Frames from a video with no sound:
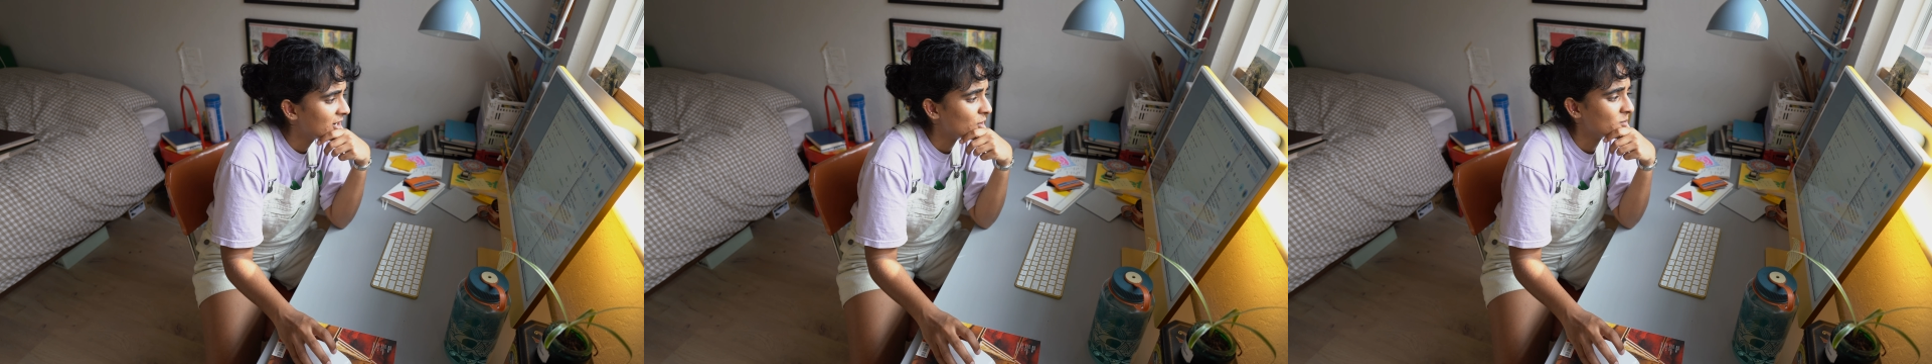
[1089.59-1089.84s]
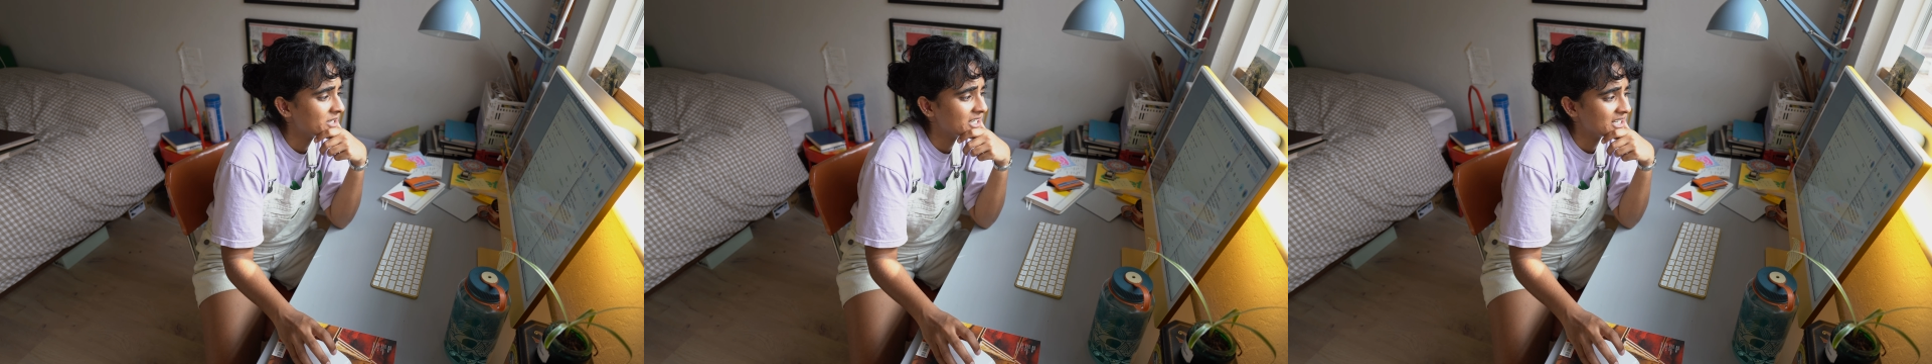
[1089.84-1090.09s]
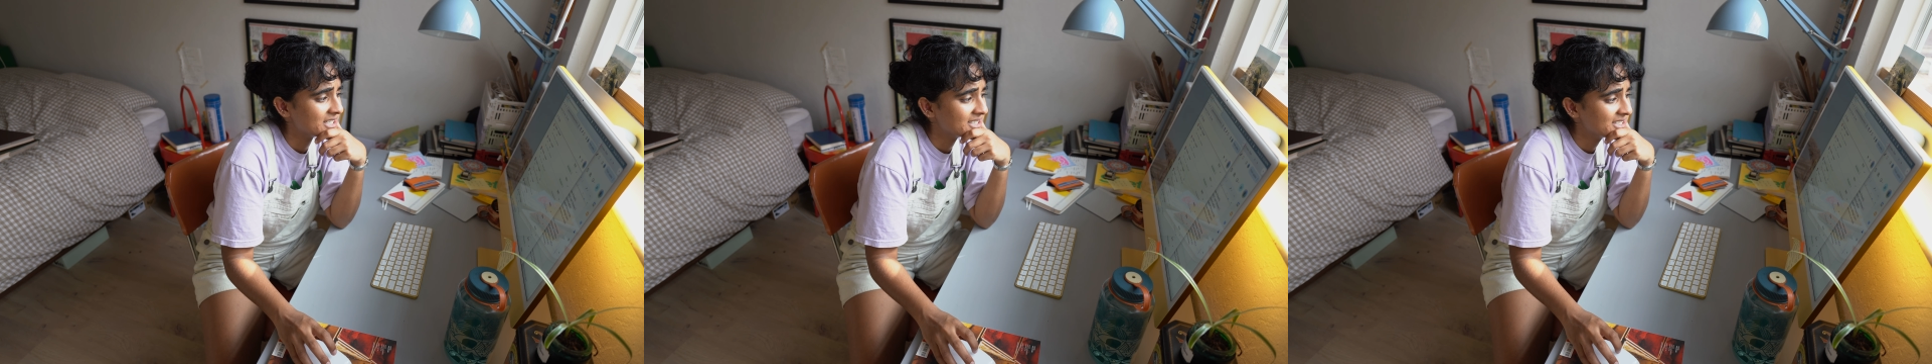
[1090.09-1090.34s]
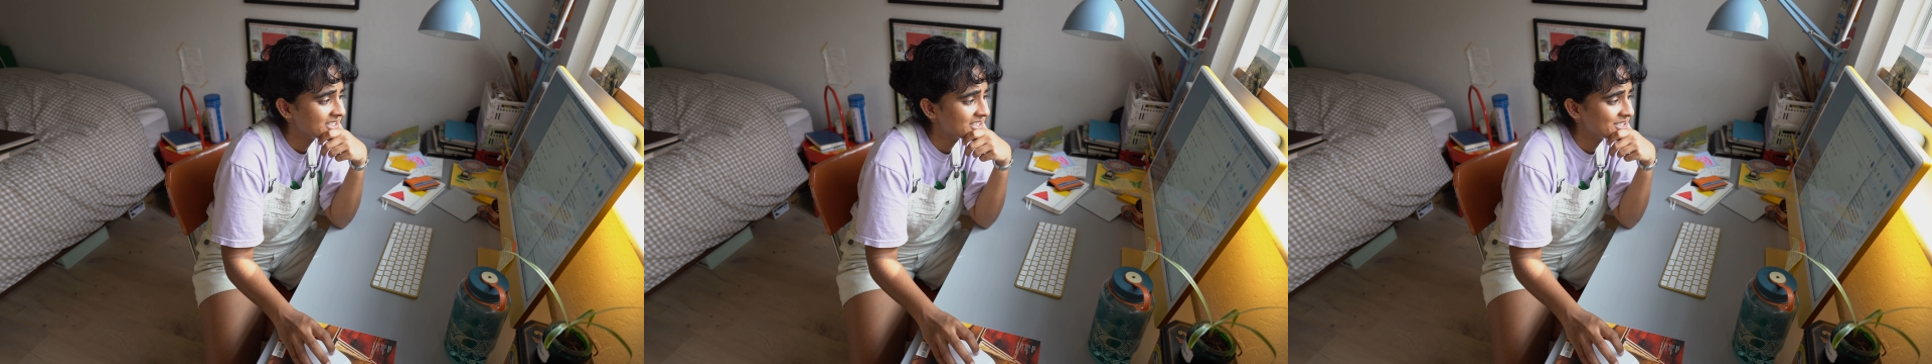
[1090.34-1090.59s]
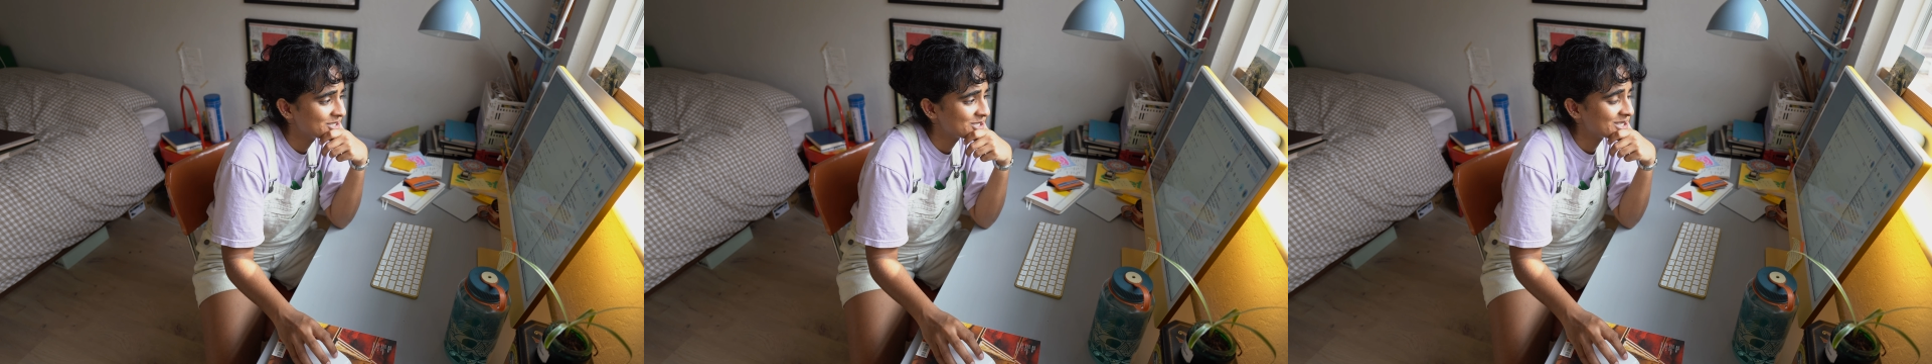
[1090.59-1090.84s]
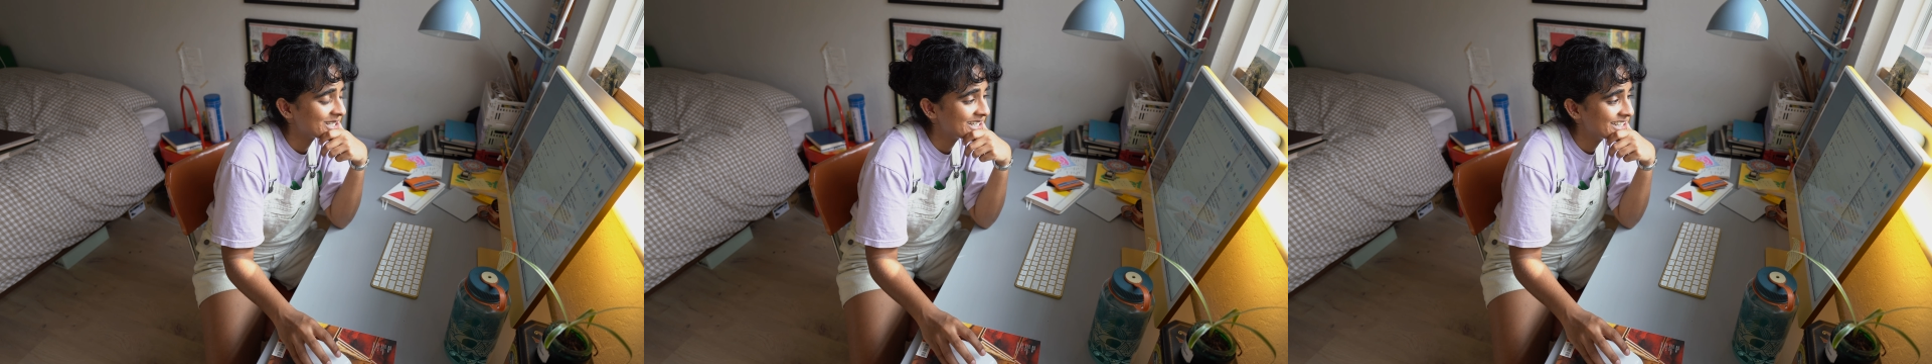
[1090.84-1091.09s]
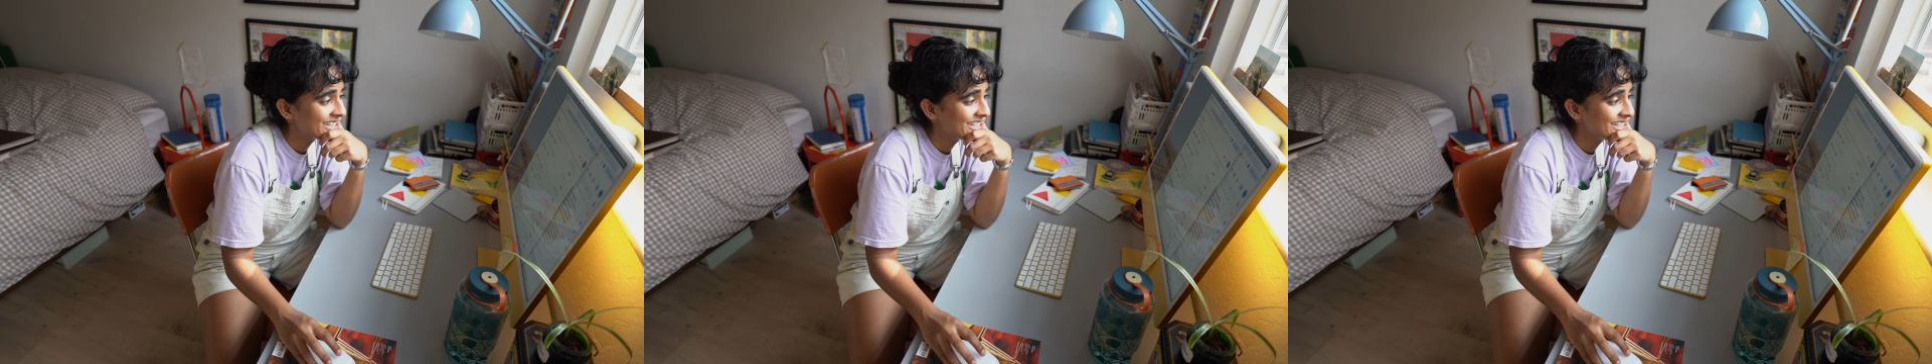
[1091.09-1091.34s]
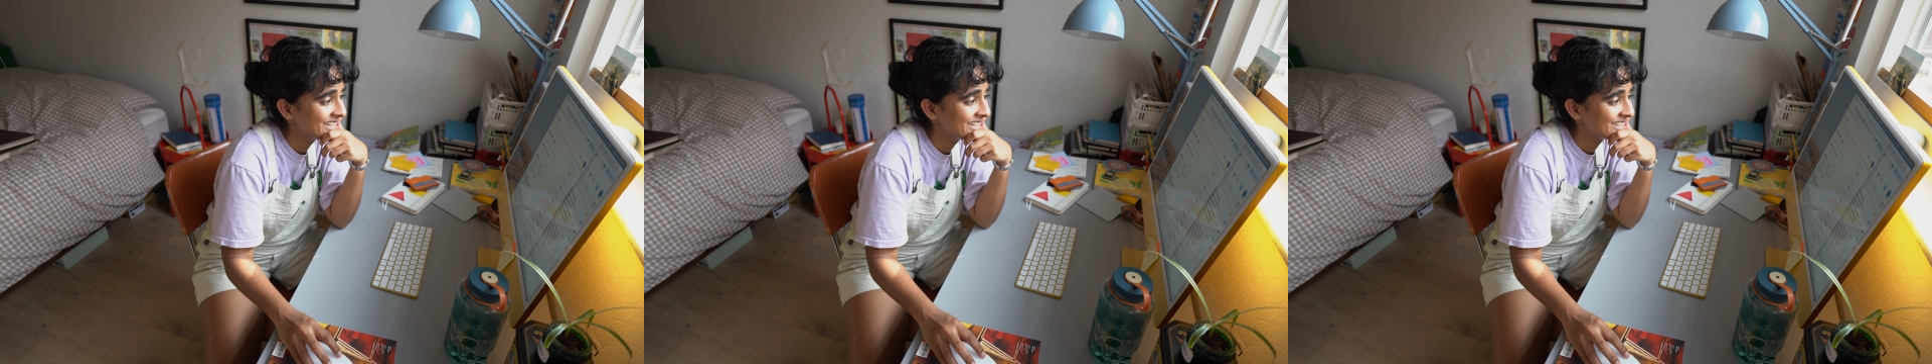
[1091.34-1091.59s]
Oh my god. Should
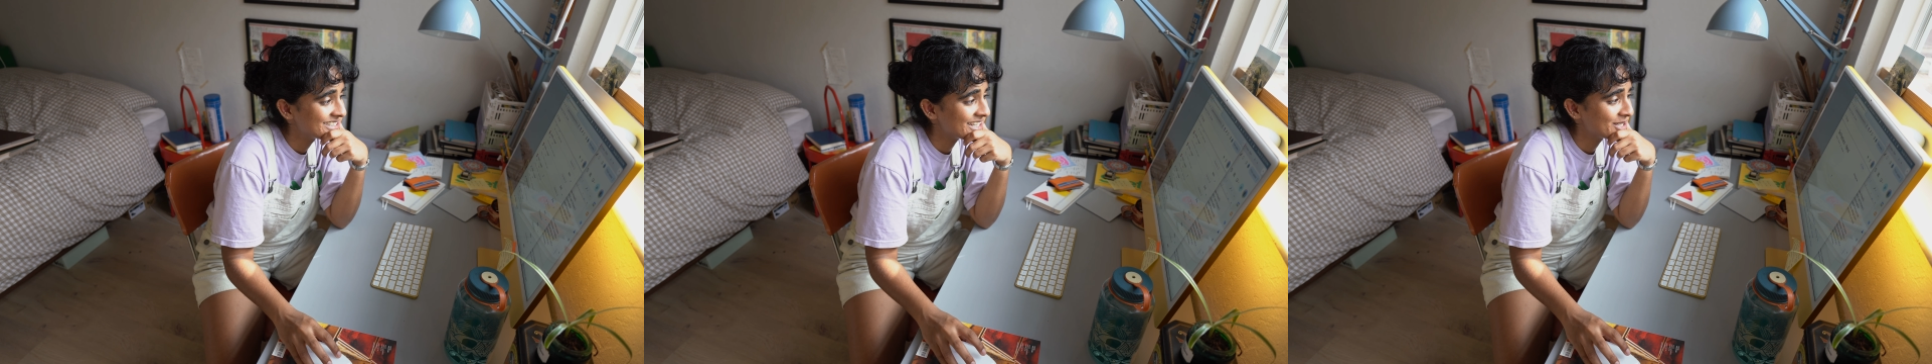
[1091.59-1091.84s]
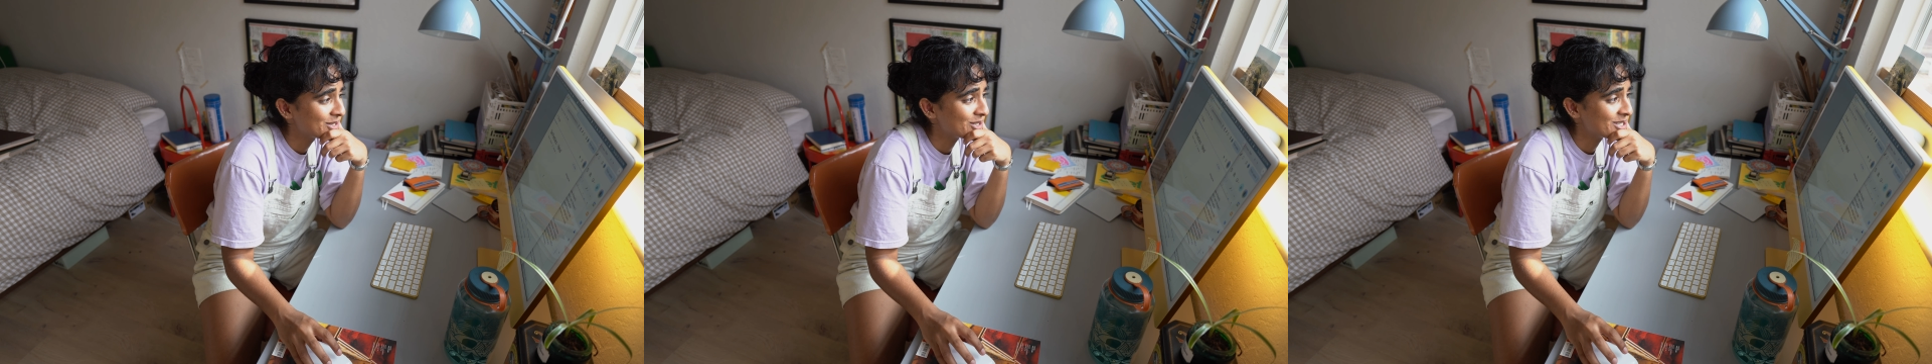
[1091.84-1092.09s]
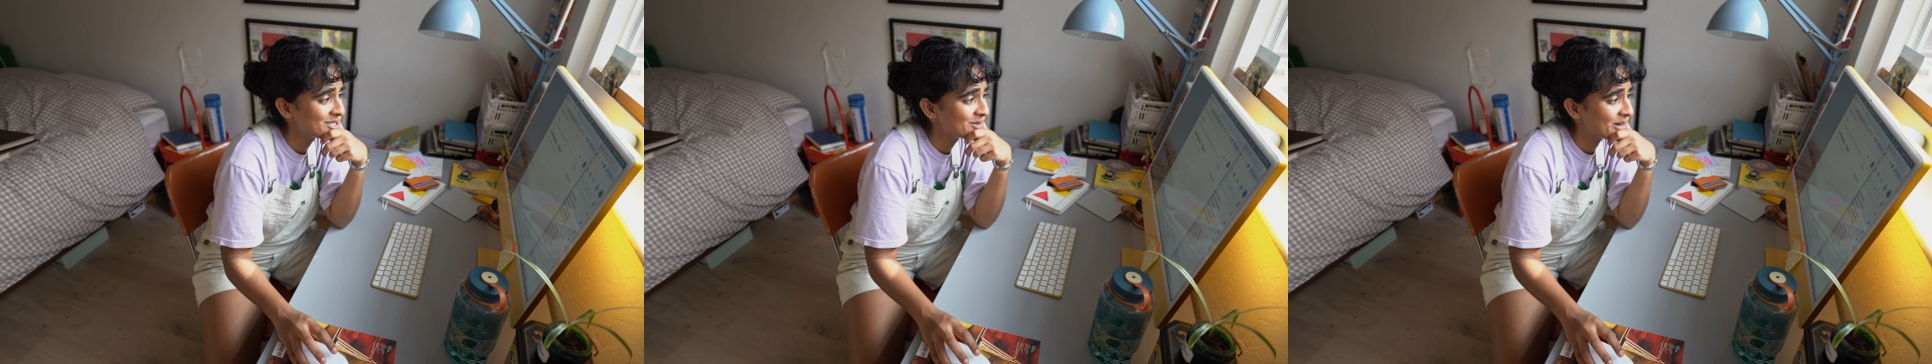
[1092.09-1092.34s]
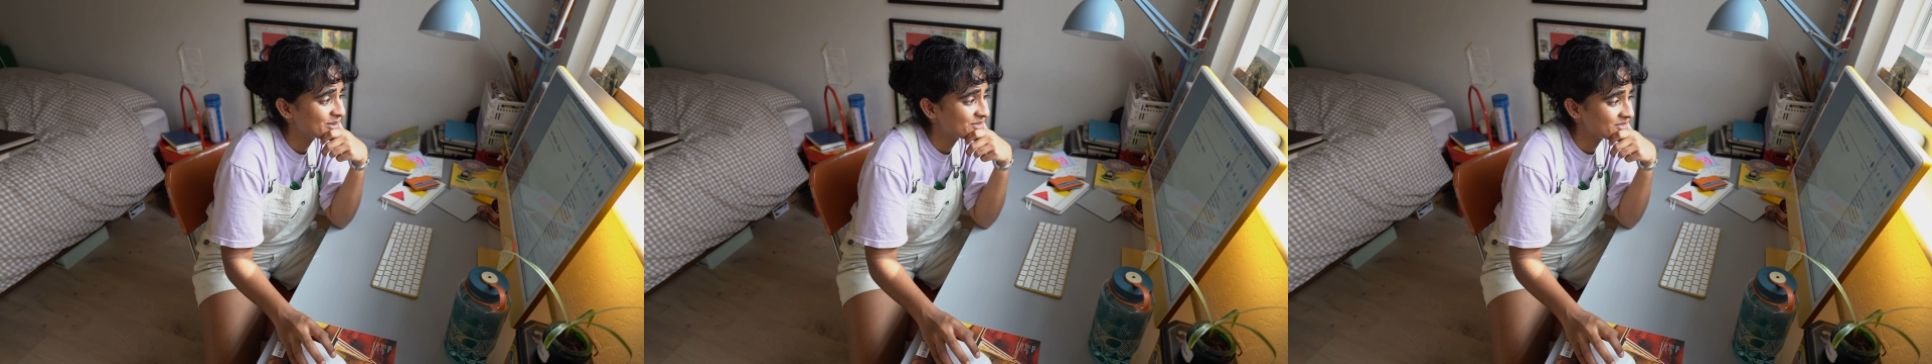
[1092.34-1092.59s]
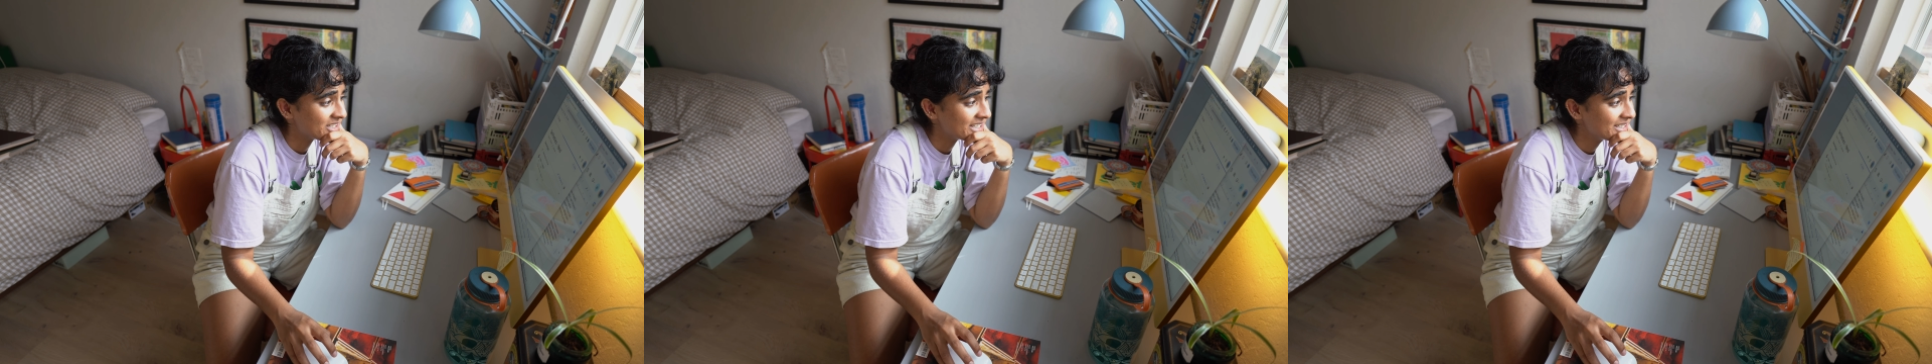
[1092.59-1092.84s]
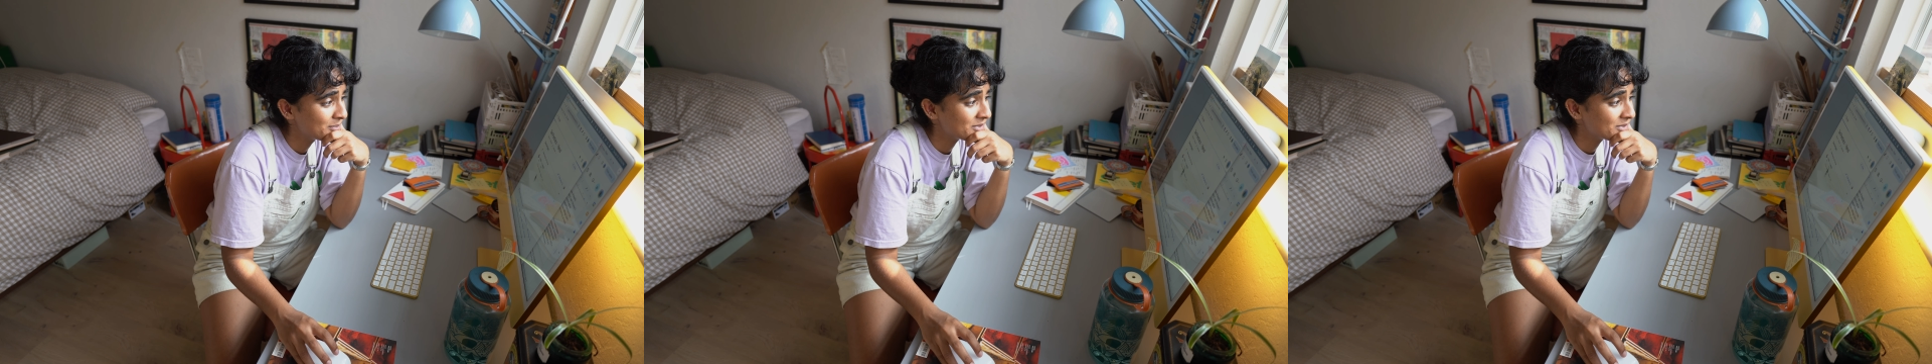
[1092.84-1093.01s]
I take a 32-hour flight,